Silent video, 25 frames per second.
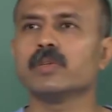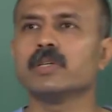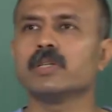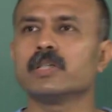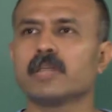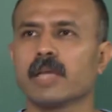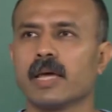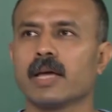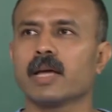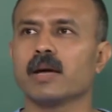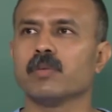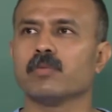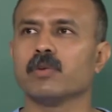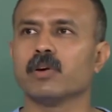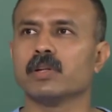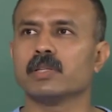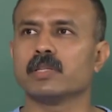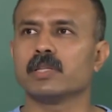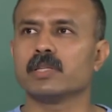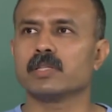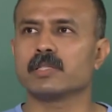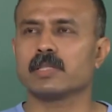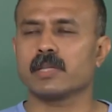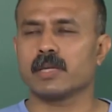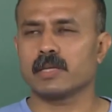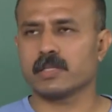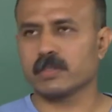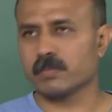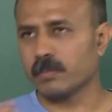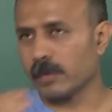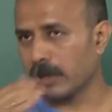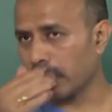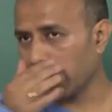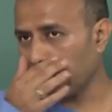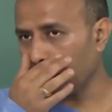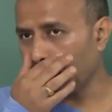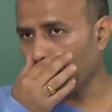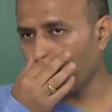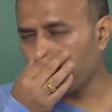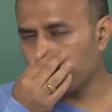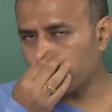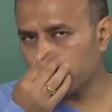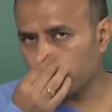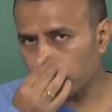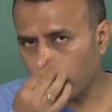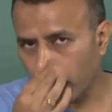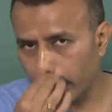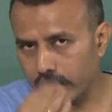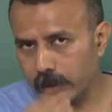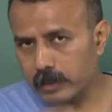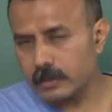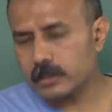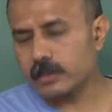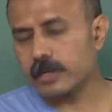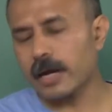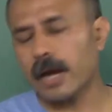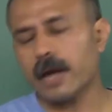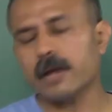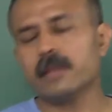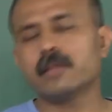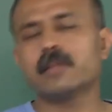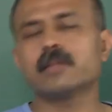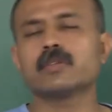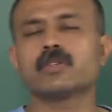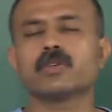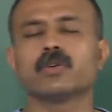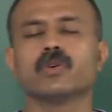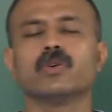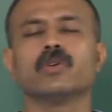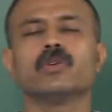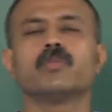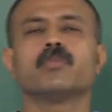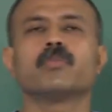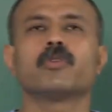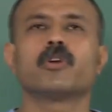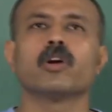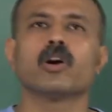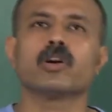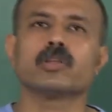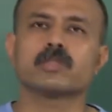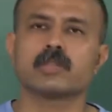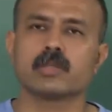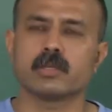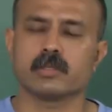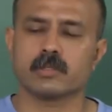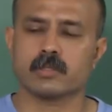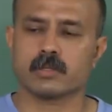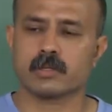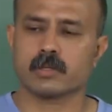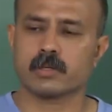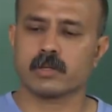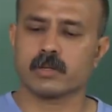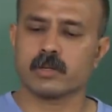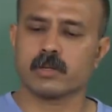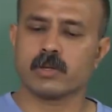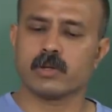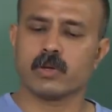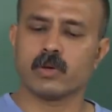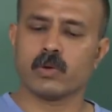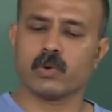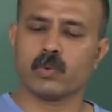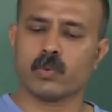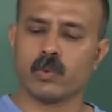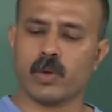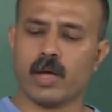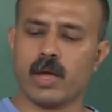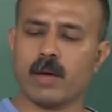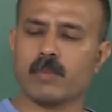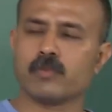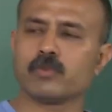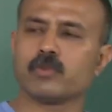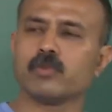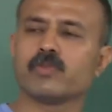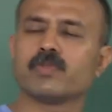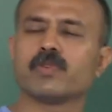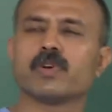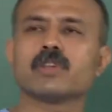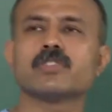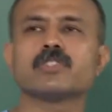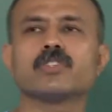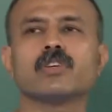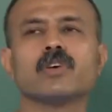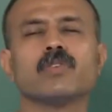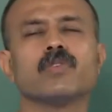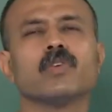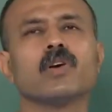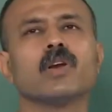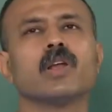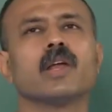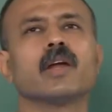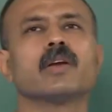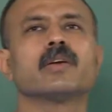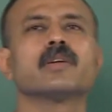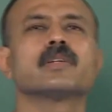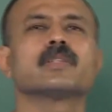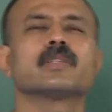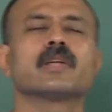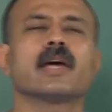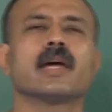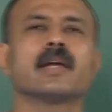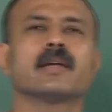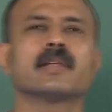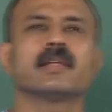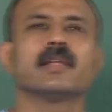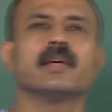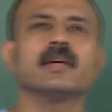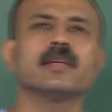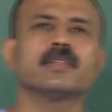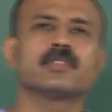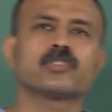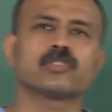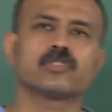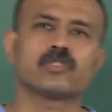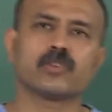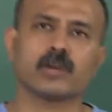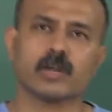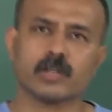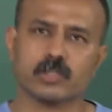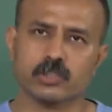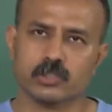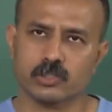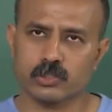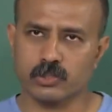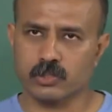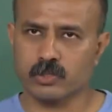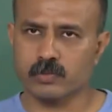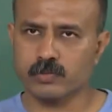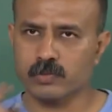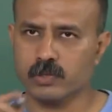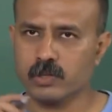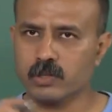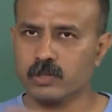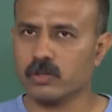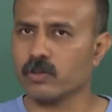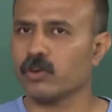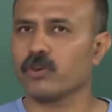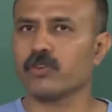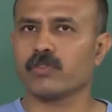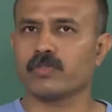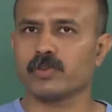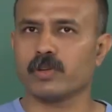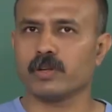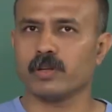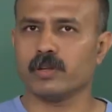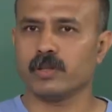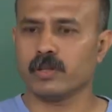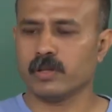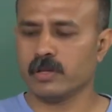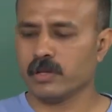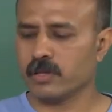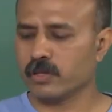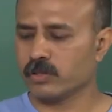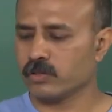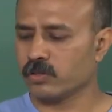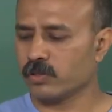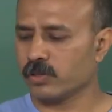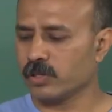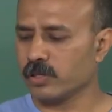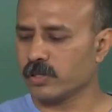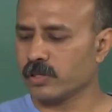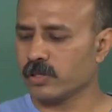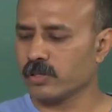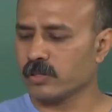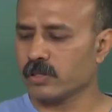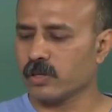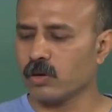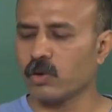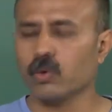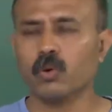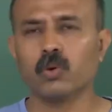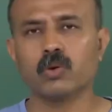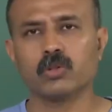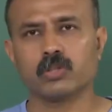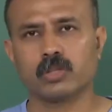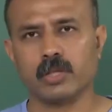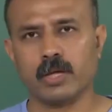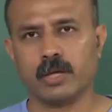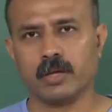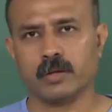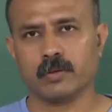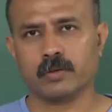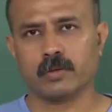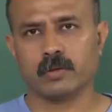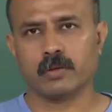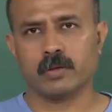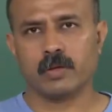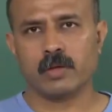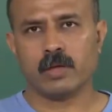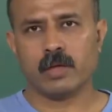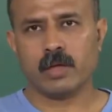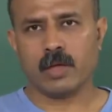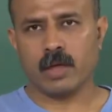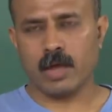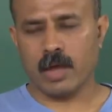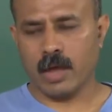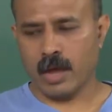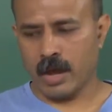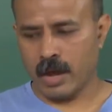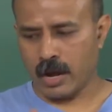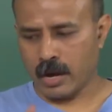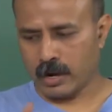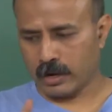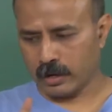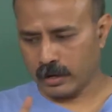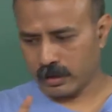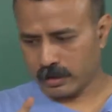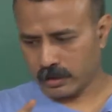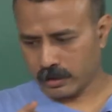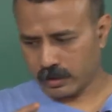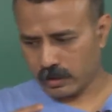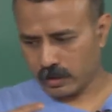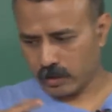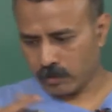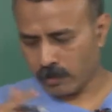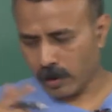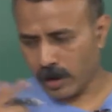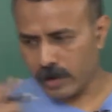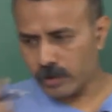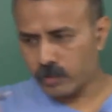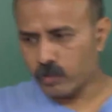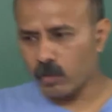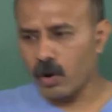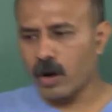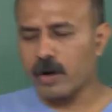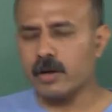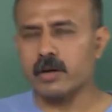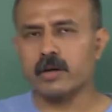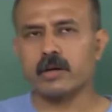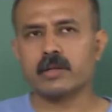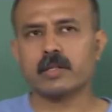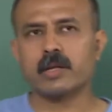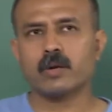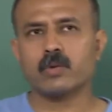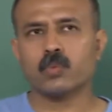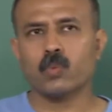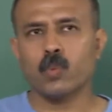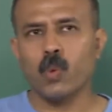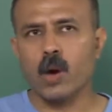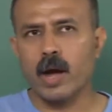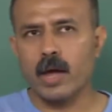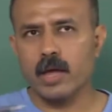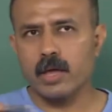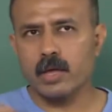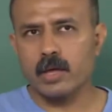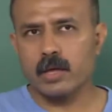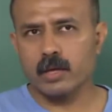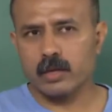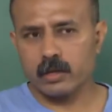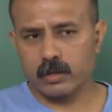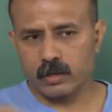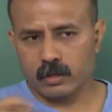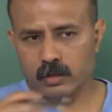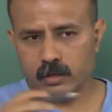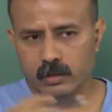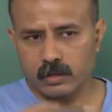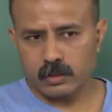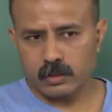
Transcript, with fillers: we will take up all these things. But in order to understand this whole process, we have to first of all understand the structure of the chlorophyll. So this is the whole thing, and you might wonder that why